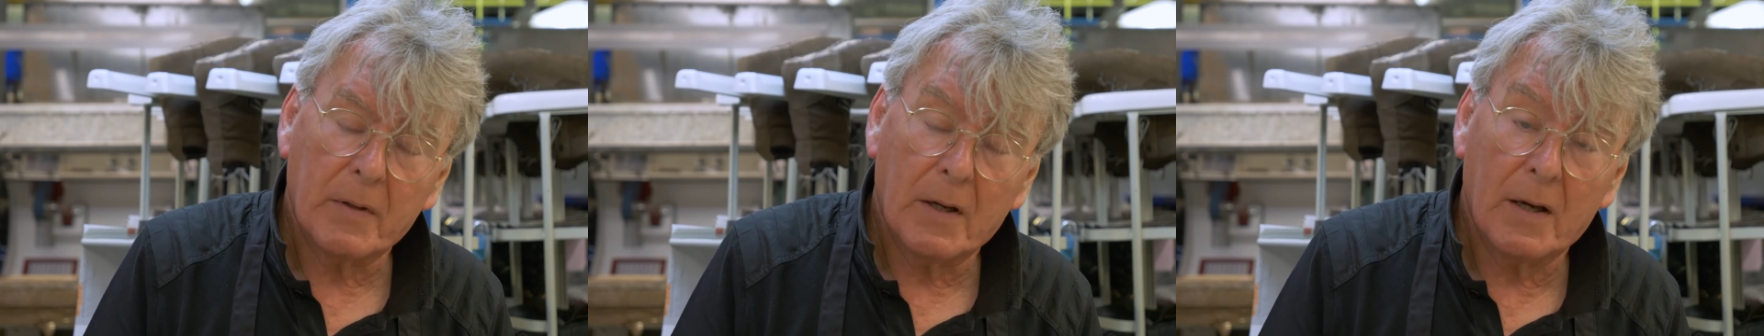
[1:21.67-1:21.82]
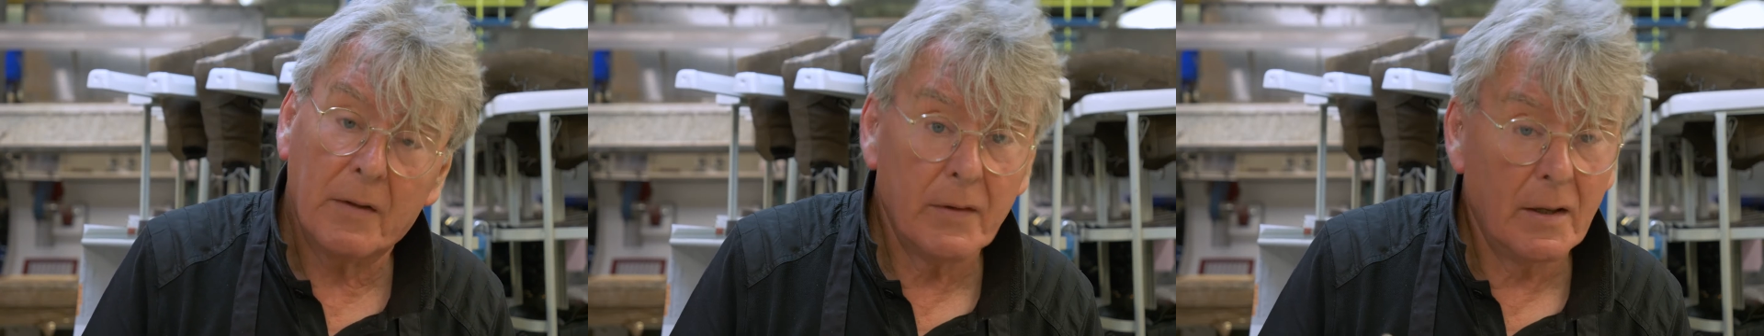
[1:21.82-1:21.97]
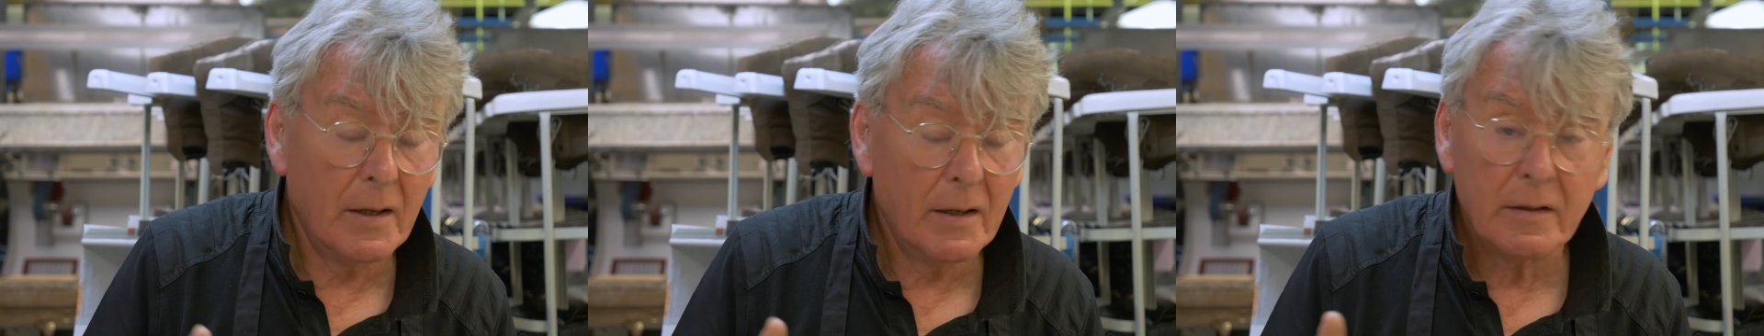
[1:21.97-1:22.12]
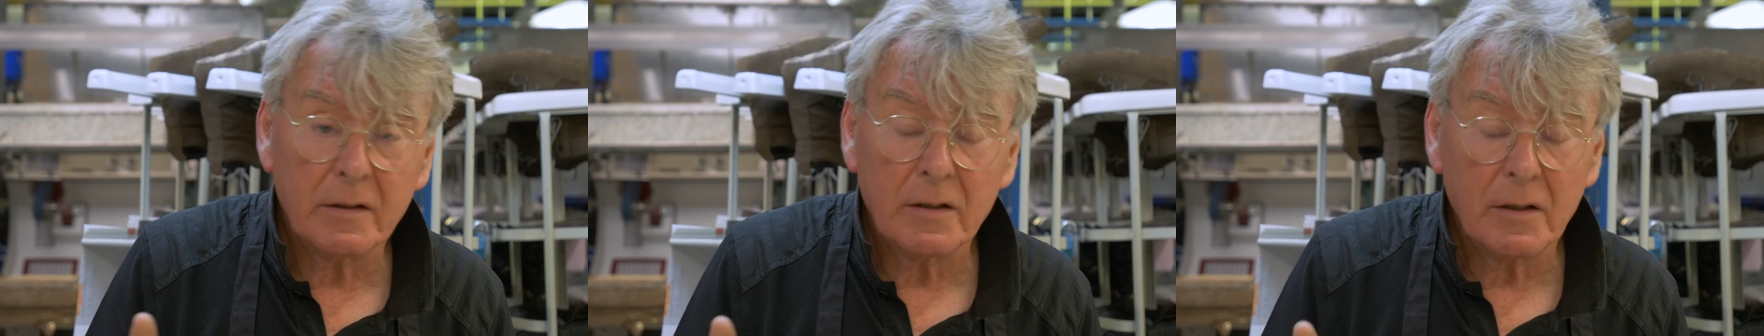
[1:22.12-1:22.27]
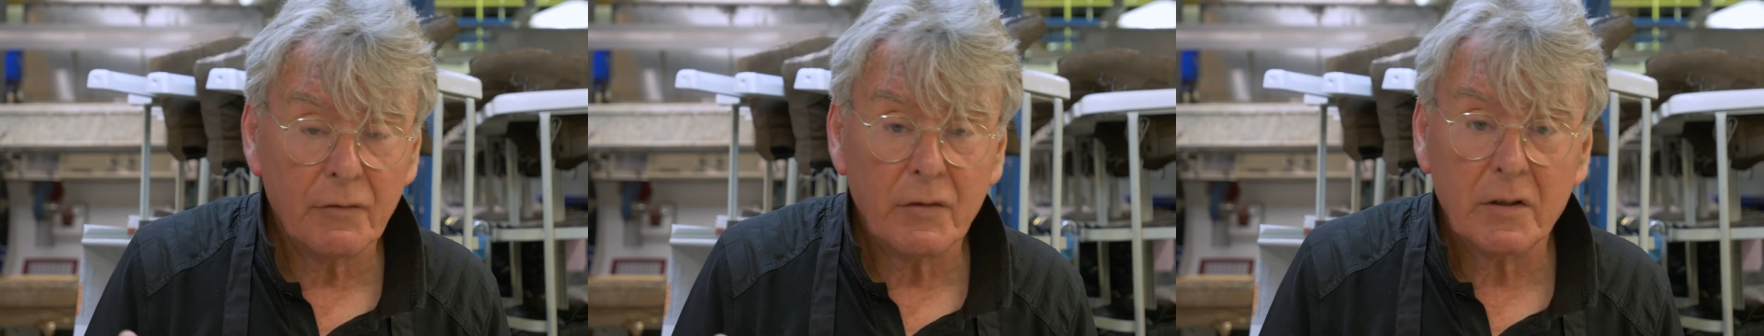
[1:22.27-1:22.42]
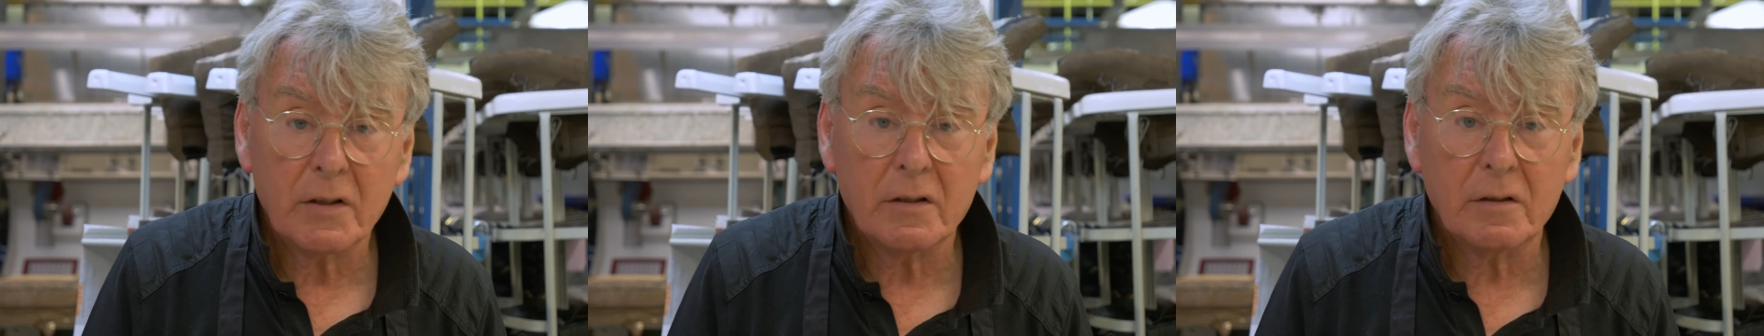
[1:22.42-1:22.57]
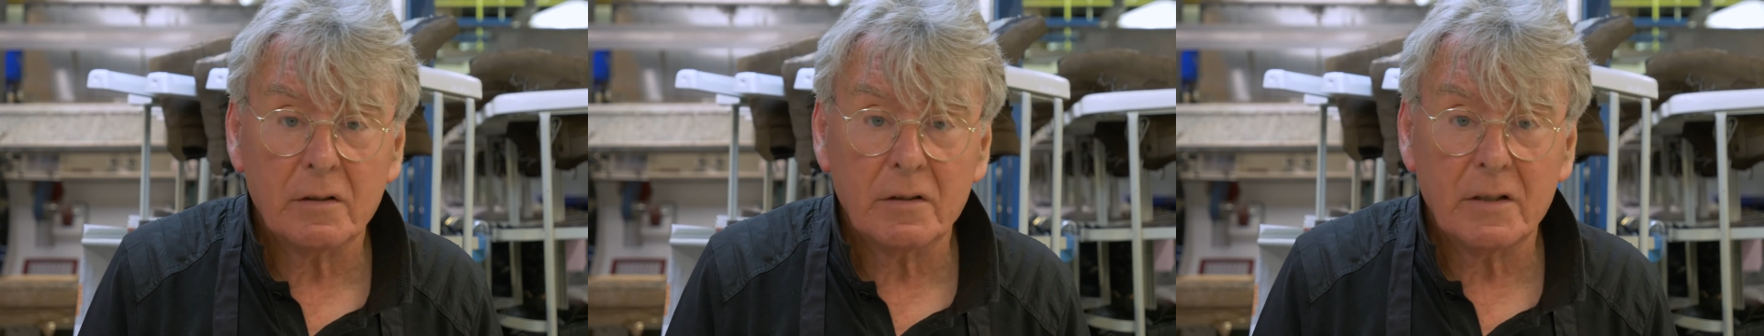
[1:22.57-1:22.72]
and they had
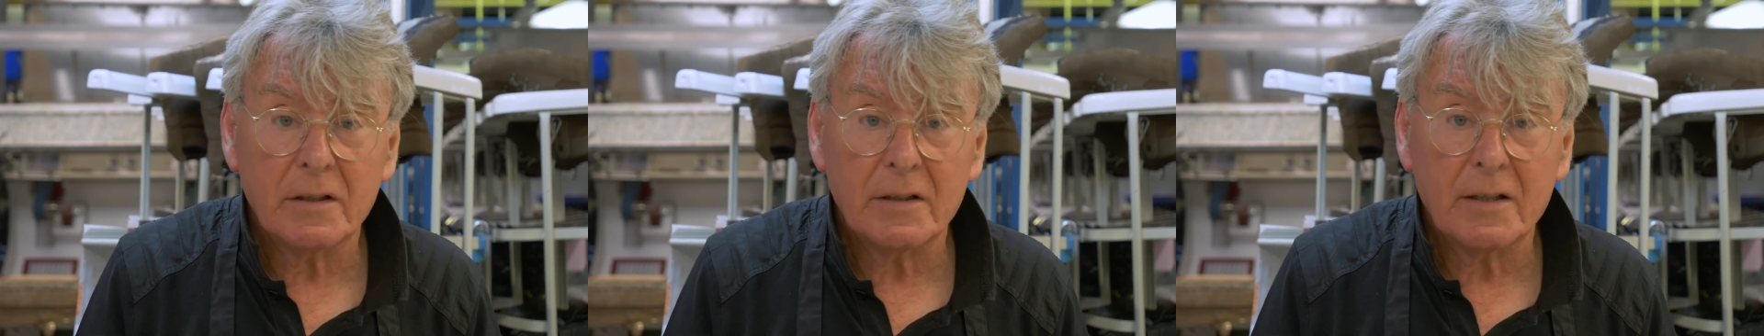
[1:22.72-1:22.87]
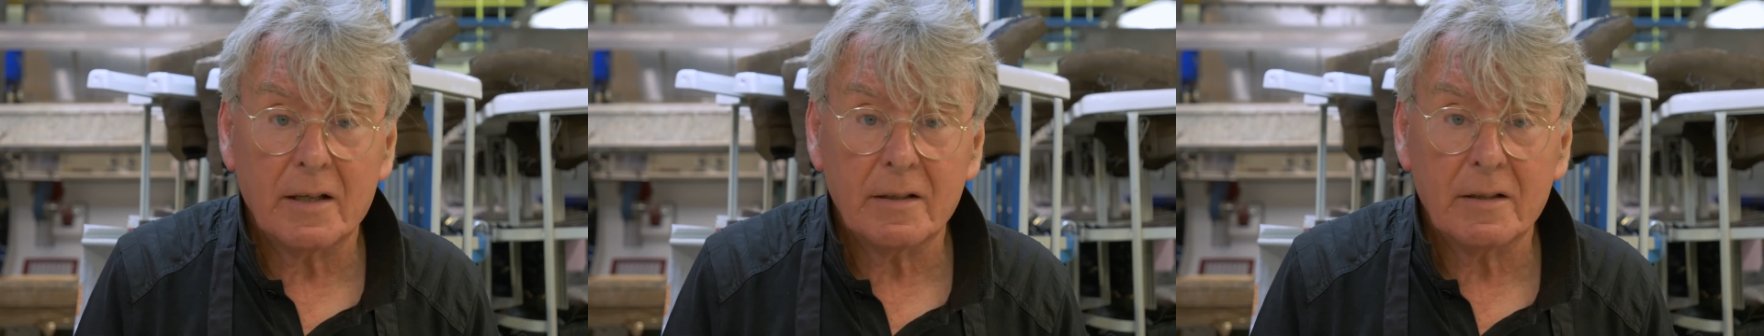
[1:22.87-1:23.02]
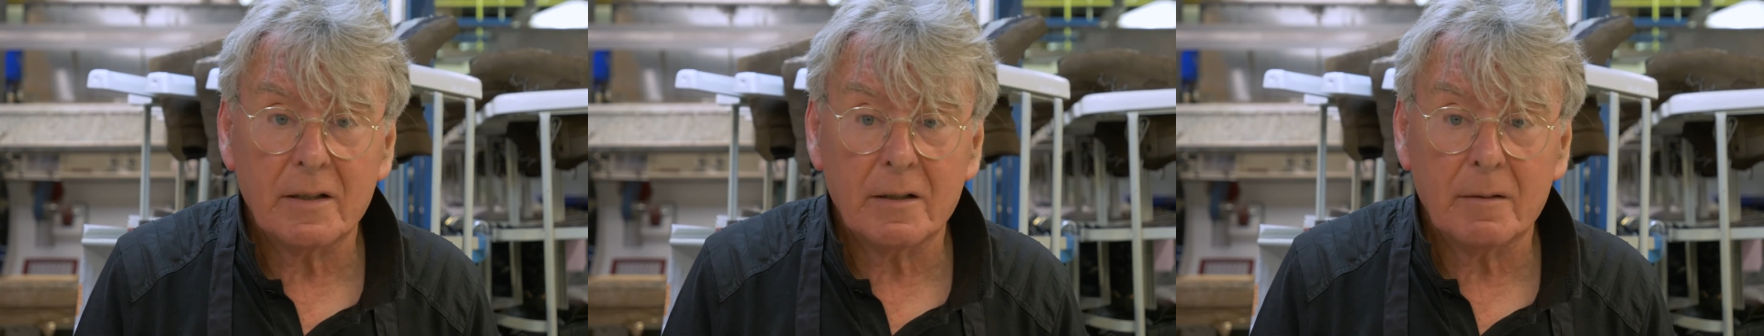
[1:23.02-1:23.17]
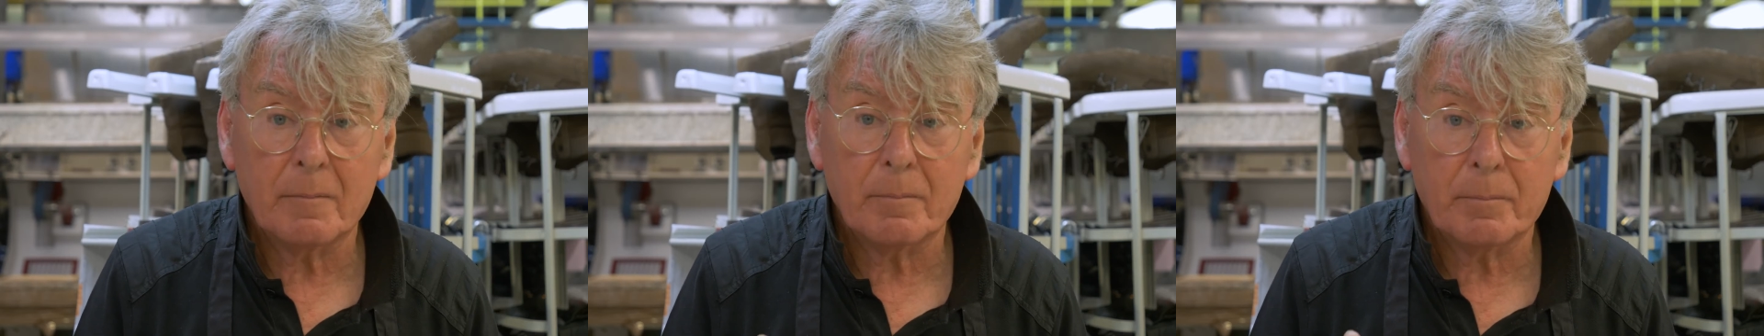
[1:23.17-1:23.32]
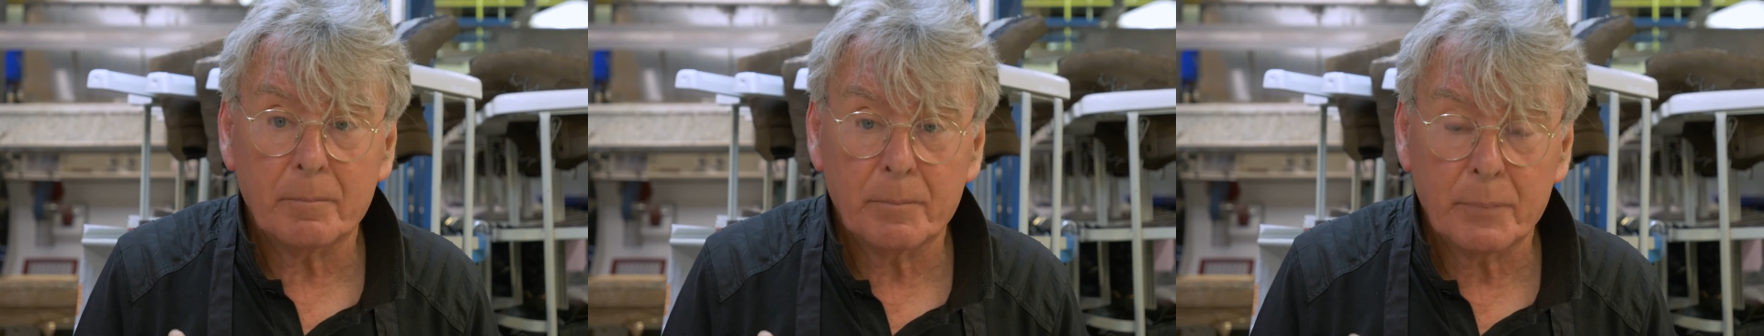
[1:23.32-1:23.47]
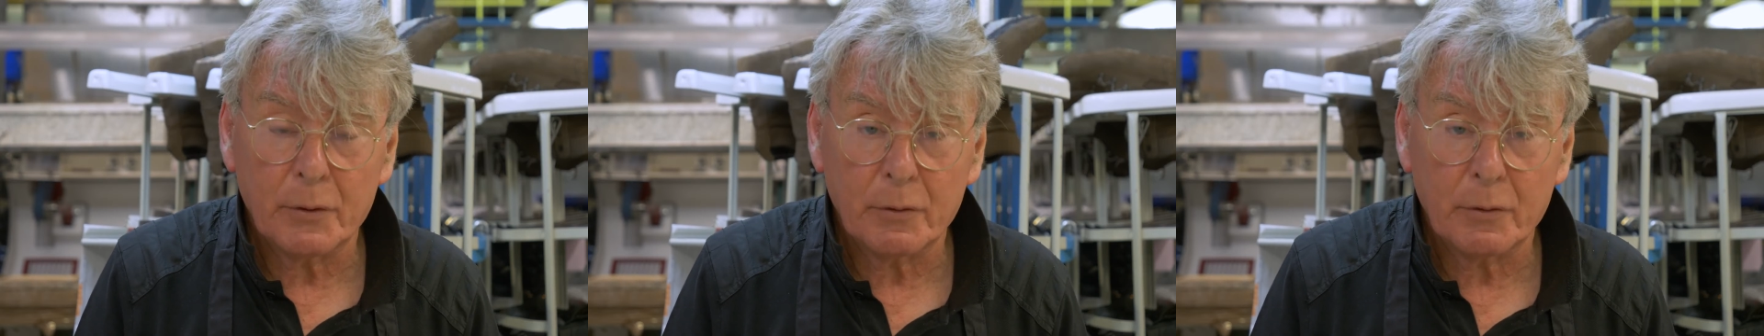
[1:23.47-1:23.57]
difficulty getting